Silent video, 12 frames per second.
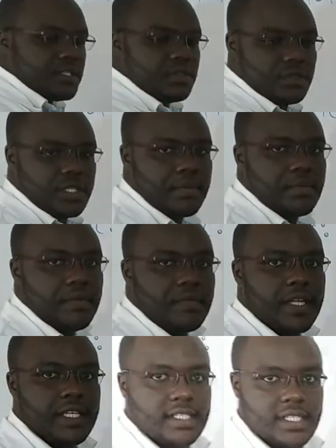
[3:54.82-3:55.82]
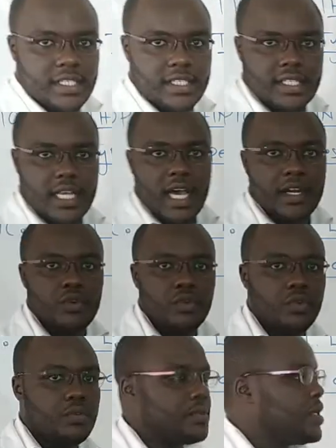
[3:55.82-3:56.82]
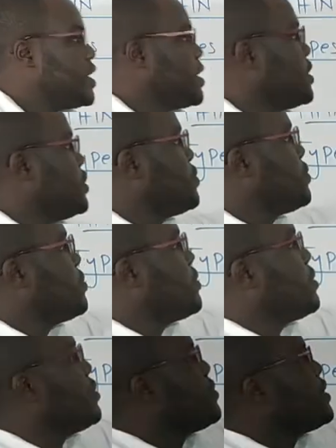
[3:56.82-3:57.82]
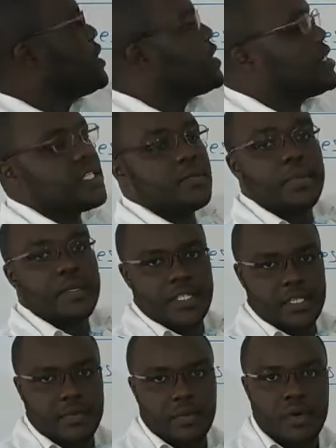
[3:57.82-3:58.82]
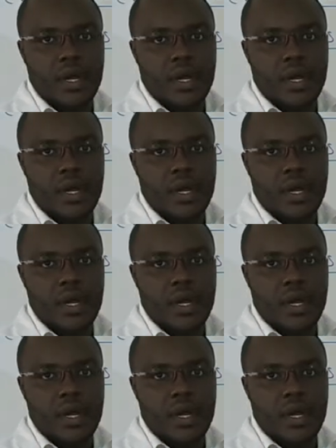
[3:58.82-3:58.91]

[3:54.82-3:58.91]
two types of lenses are grouped using this principle.